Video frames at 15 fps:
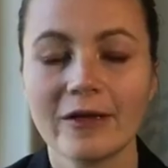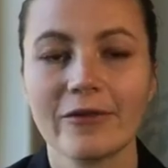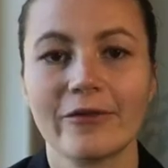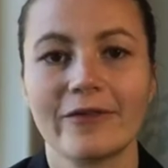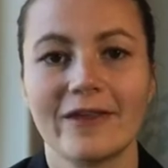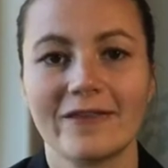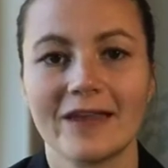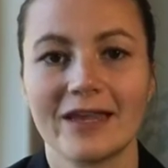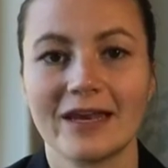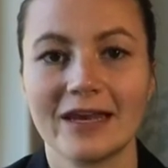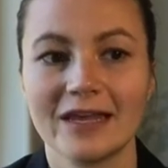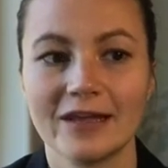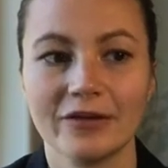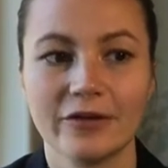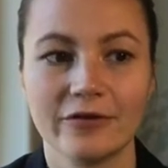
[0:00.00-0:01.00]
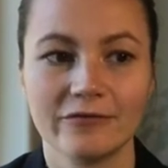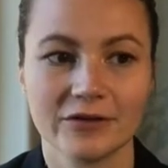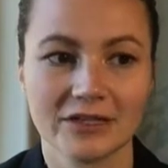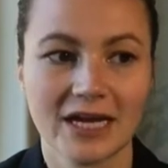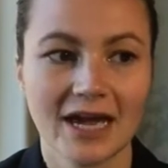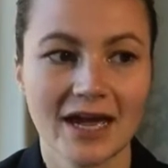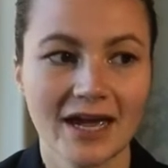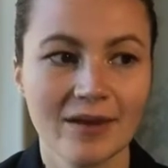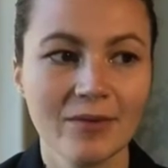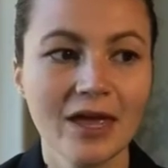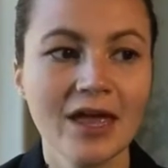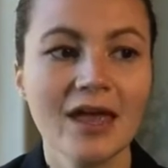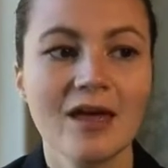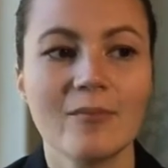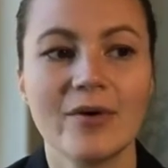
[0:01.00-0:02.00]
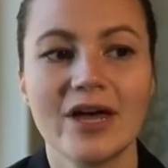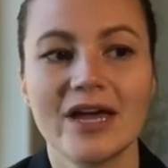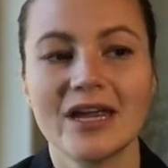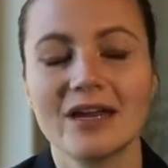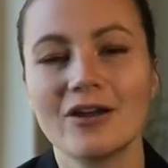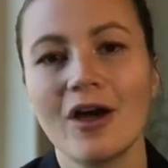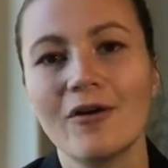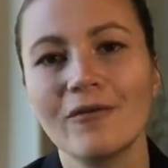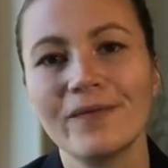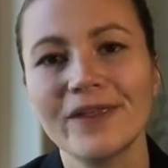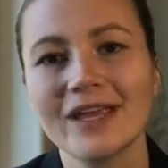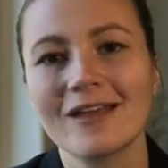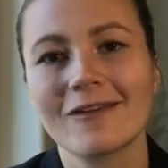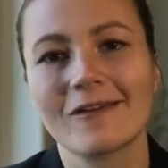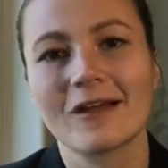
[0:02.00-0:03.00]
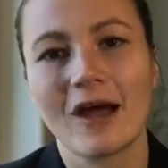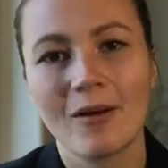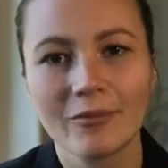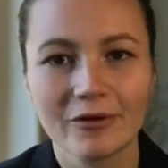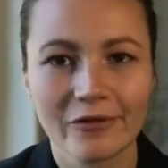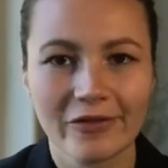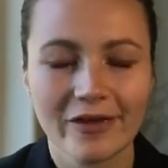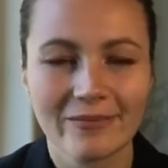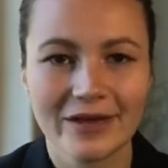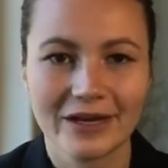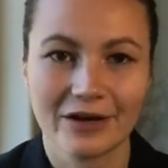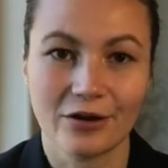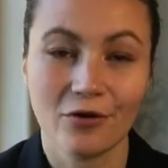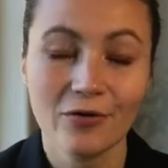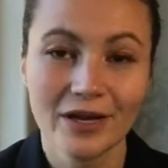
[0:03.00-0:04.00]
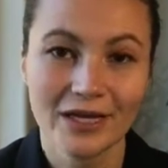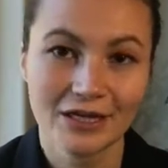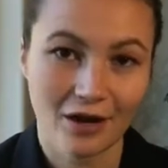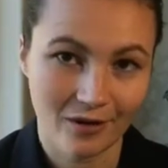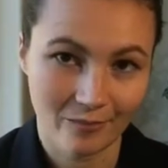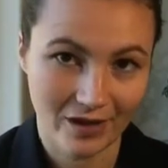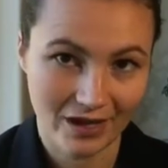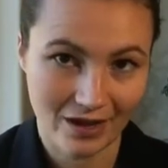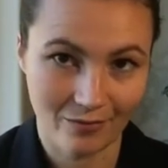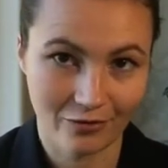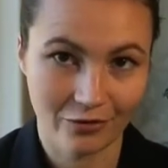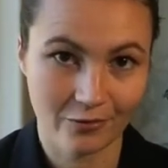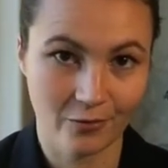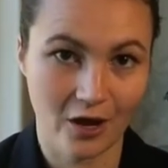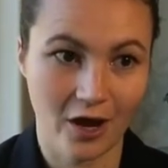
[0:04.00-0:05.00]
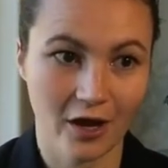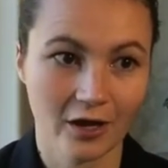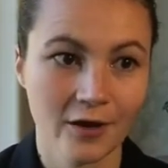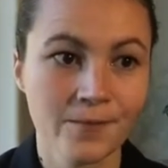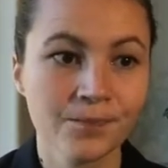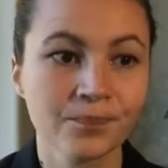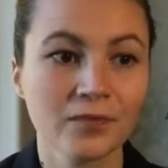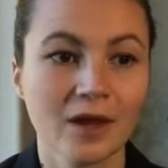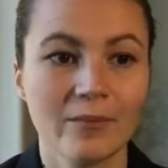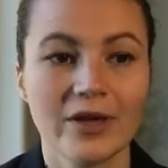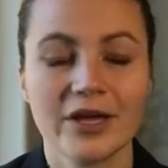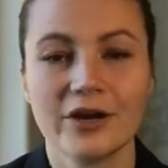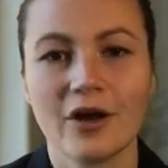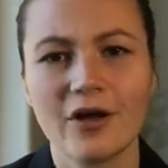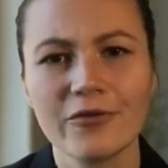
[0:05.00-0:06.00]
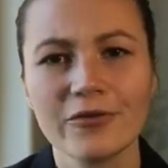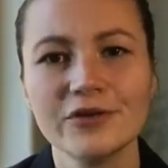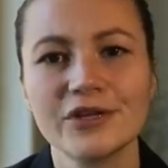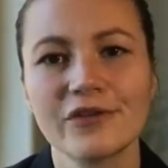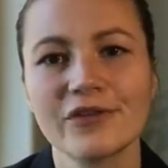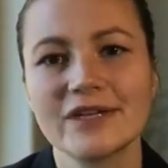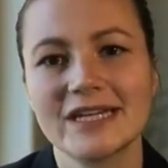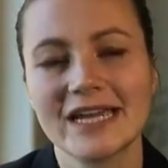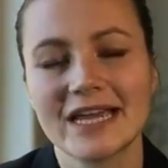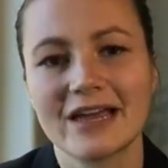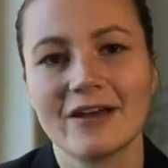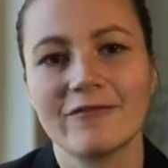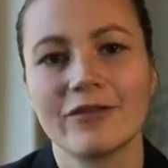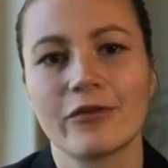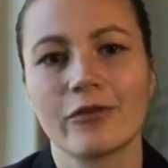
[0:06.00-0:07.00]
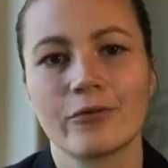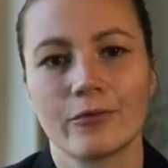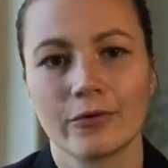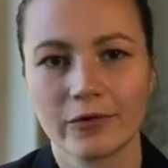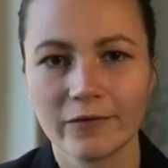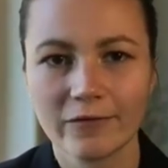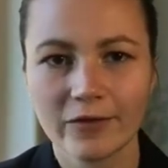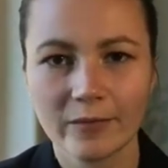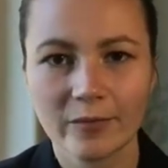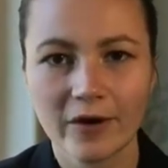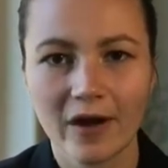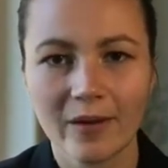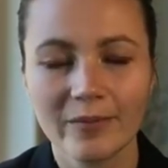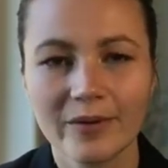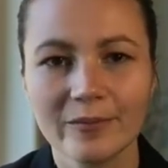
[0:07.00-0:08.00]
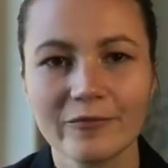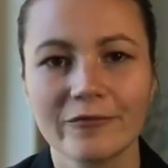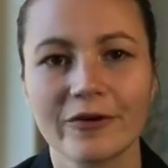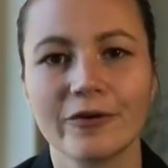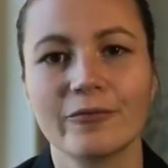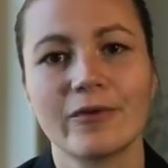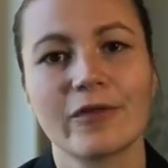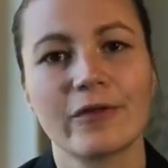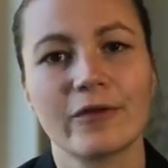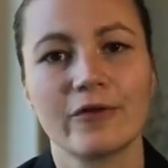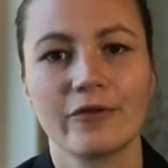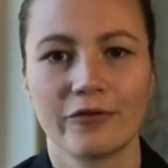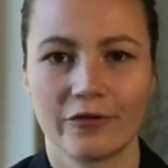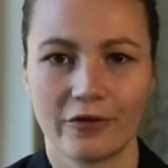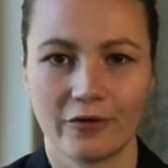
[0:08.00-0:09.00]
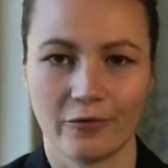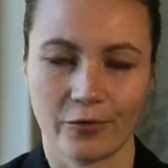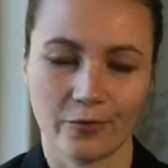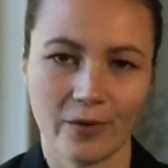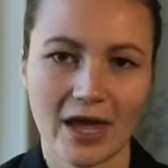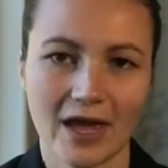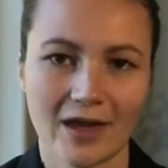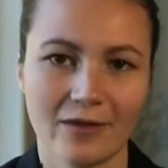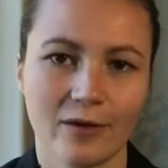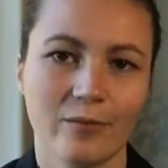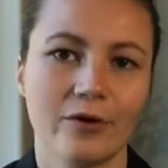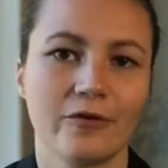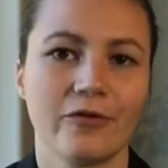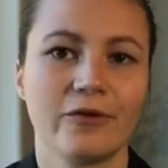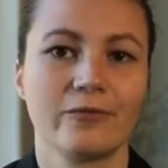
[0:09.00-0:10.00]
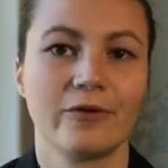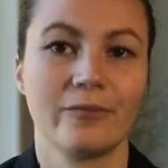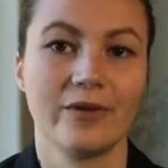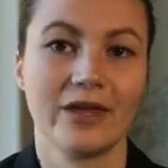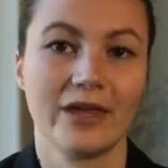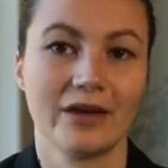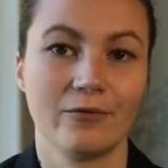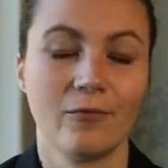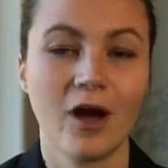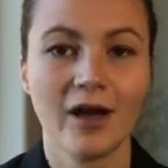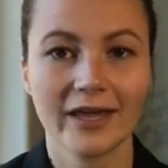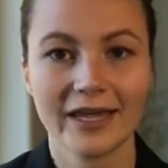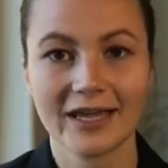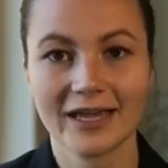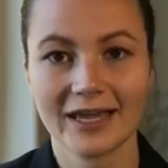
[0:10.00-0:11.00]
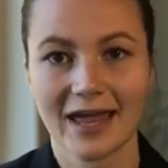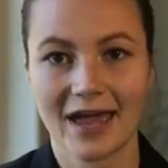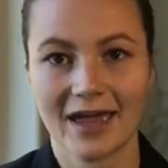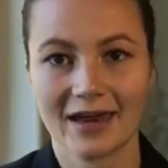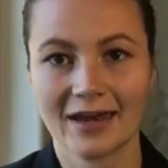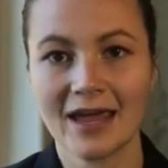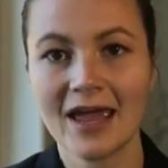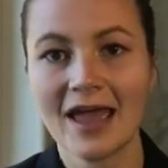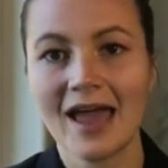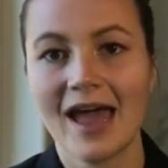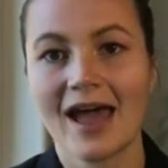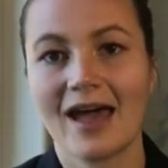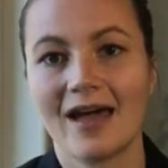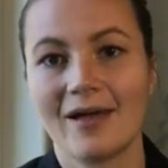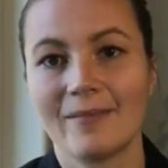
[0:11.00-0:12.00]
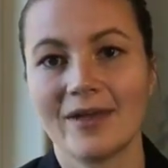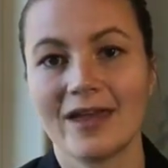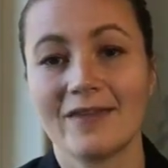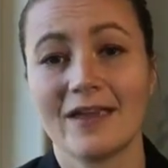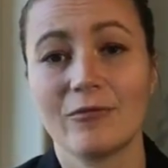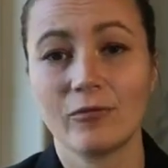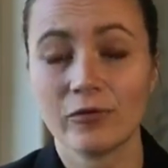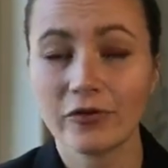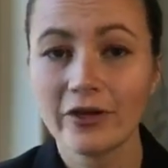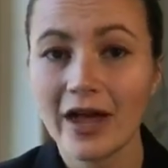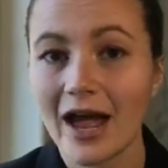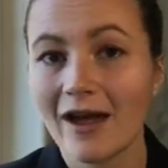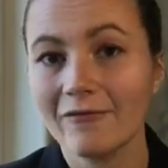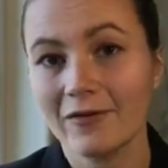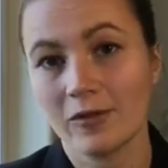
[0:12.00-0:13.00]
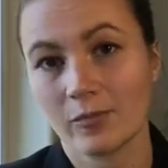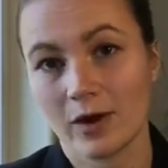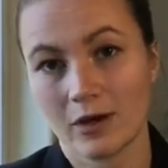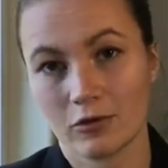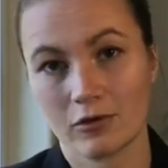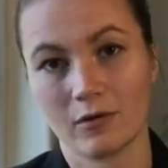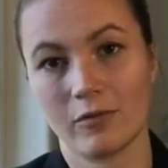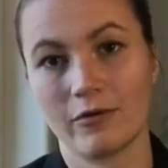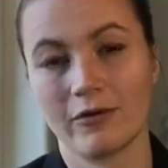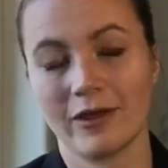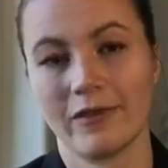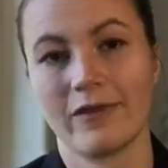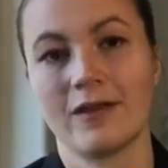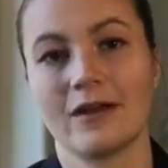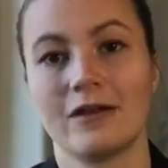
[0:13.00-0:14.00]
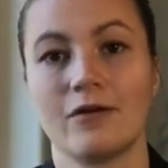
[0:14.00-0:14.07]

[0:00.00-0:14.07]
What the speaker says: so that they can heal over time, but not only is it cumbersome and annoying not being able to walk, but it also doesn't take care of the source of the problem. For once the ulcer goes away, the person will begin walking again, and they will still have these pressure points, and an